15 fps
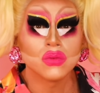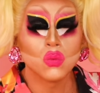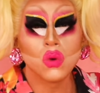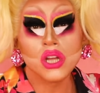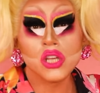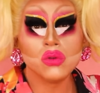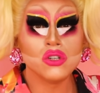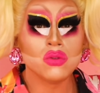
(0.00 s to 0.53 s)

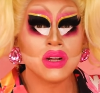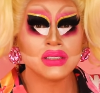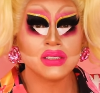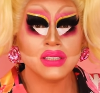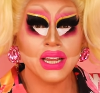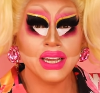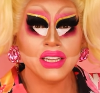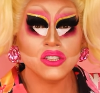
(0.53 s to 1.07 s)
what you do on
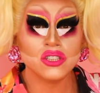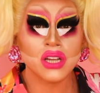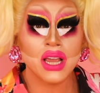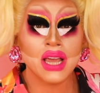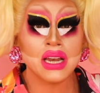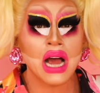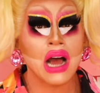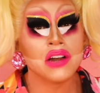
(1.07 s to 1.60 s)
stage,
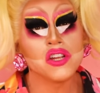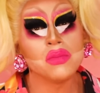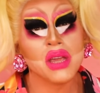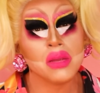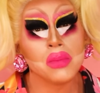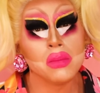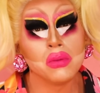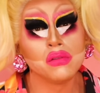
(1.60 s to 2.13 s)
and how do you
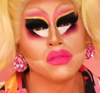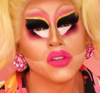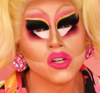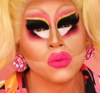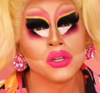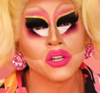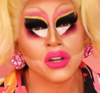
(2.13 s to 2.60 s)
make people feel when